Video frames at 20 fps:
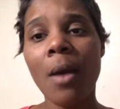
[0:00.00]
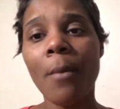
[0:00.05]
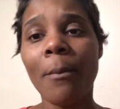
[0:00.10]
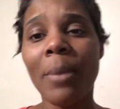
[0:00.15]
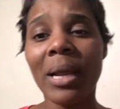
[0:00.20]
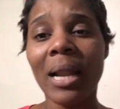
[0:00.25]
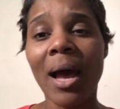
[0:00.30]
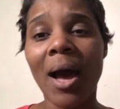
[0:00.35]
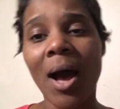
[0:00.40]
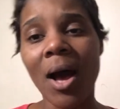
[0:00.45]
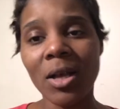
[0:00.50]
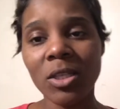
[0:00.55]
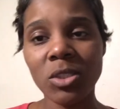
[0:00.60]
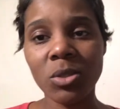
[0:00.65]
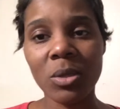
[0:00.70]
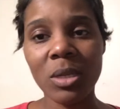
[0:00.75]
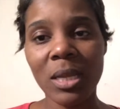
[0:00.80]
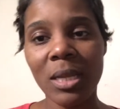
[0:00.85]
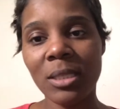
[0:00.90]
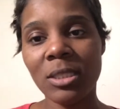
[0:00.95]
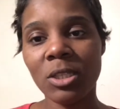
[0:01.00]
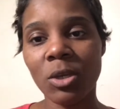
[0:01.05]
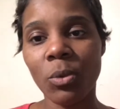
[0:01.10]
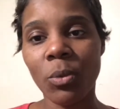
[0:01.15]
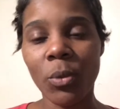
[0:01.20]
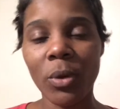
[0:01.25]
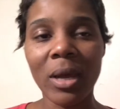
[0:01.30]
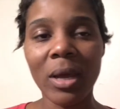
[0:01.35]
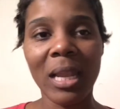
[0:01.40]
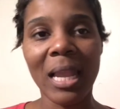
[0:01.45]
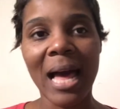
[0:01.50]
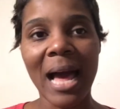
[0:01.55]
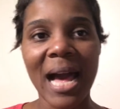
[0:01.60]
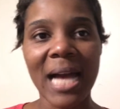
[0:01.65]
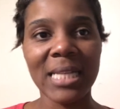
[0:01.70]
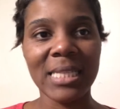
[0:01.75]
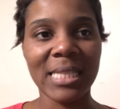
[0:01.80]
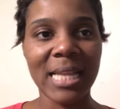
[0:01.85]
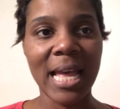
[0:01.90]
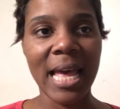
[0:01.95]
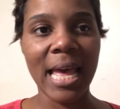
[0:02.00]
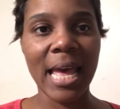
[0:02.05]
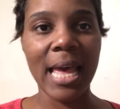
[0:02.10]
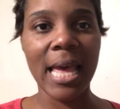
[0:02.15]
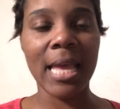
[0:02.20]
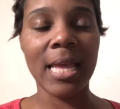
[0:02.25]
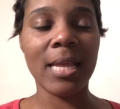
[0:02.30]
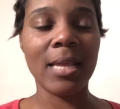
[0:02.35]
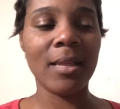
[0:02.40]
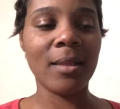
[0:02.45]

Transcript: but I also need to realize that